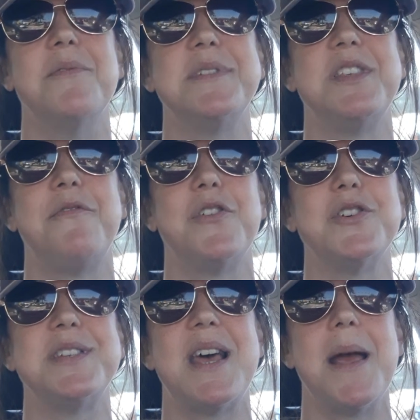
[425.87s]
It was the
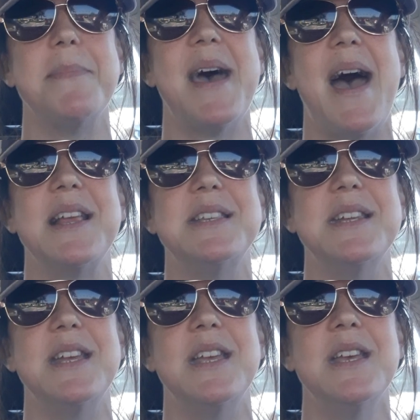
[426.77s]
first time that I
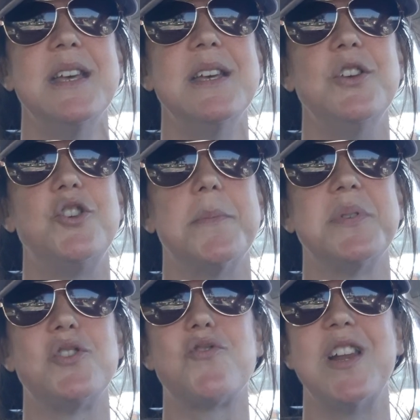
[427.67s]
didn't
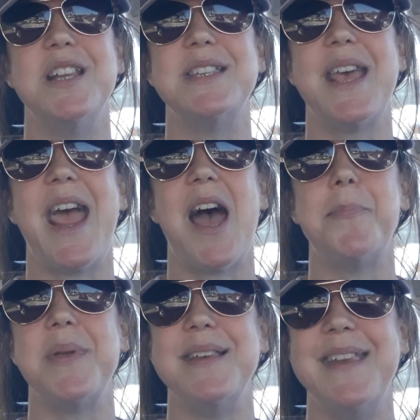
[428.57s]
jump straight into
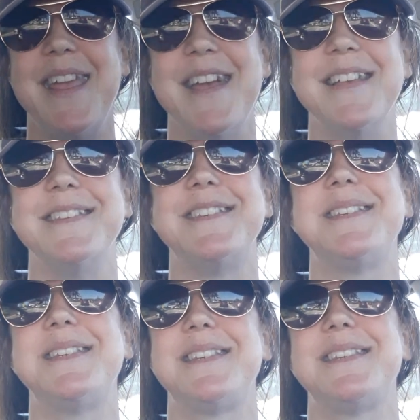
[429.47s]
happy
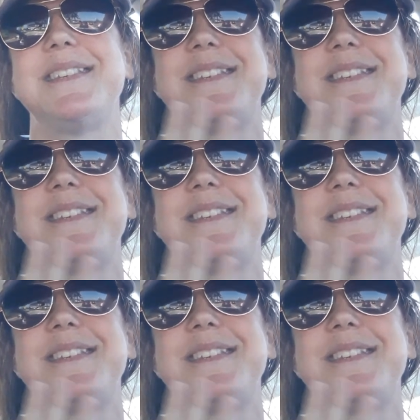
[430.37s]
dance,